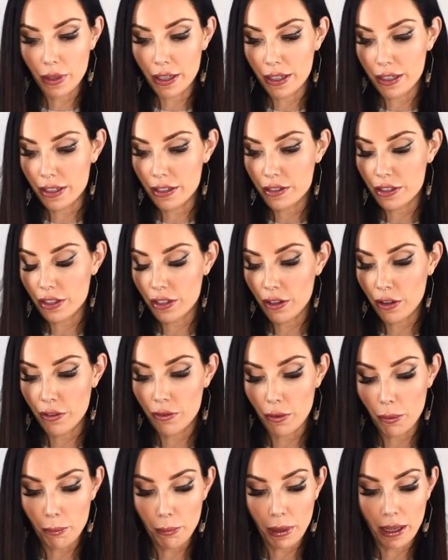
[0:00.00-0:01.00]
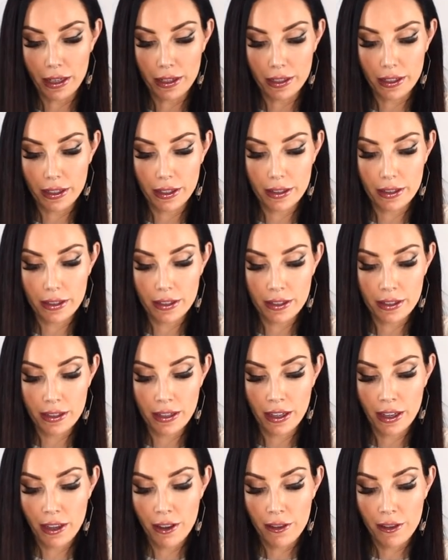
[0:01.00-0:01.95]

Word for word: energy of abundance,